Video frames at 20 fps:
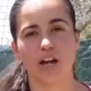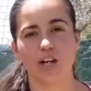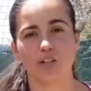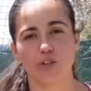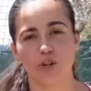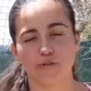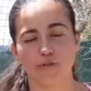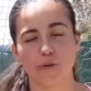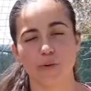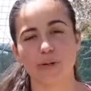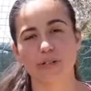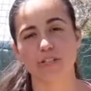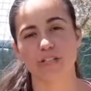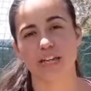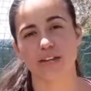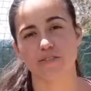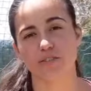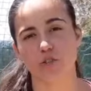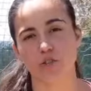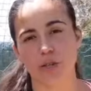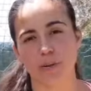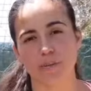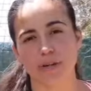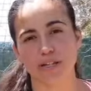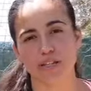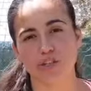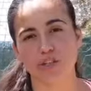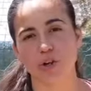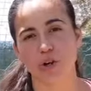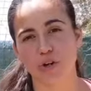So if you were to give it to them
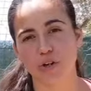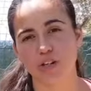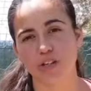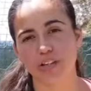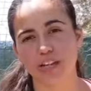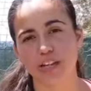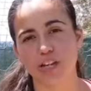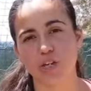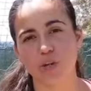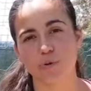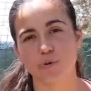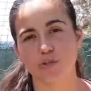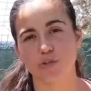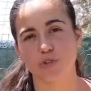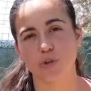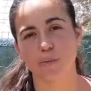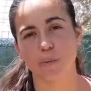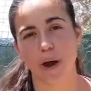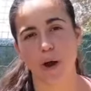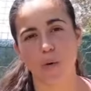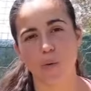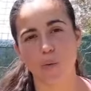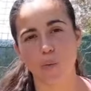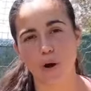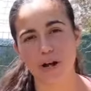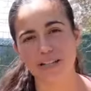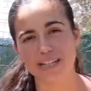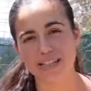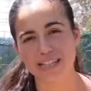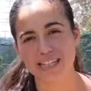internally, you would do about
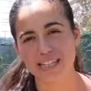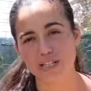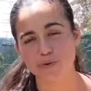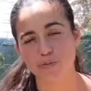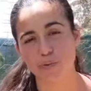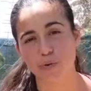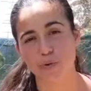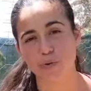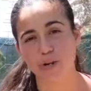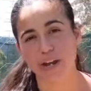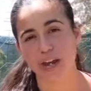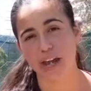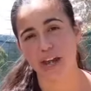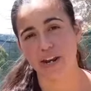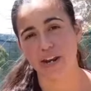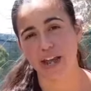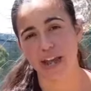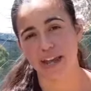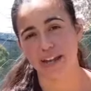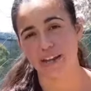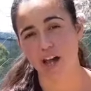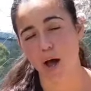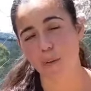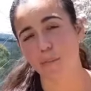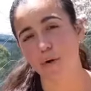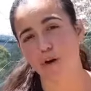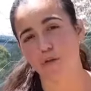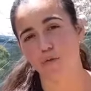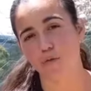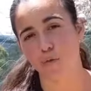1 teaspoon in a cup
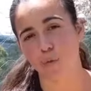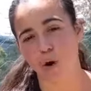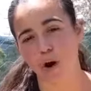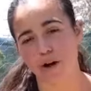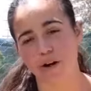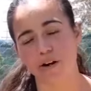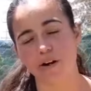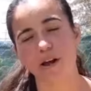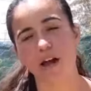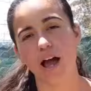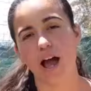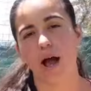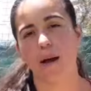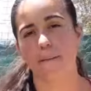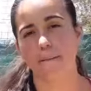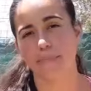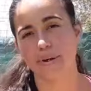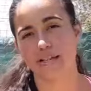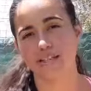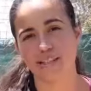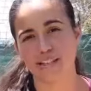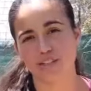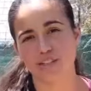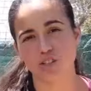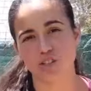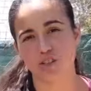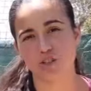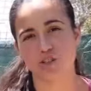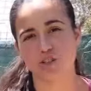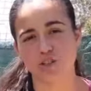of water, mix that
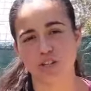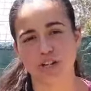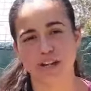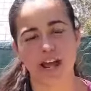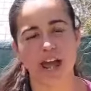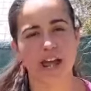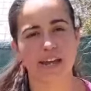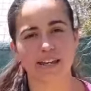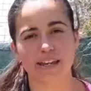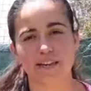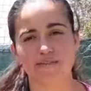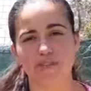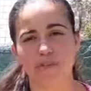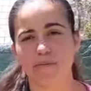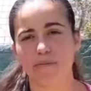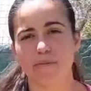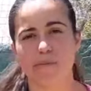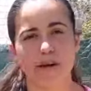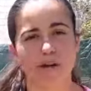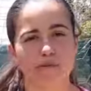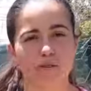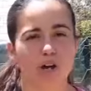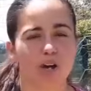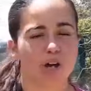solution, and give them about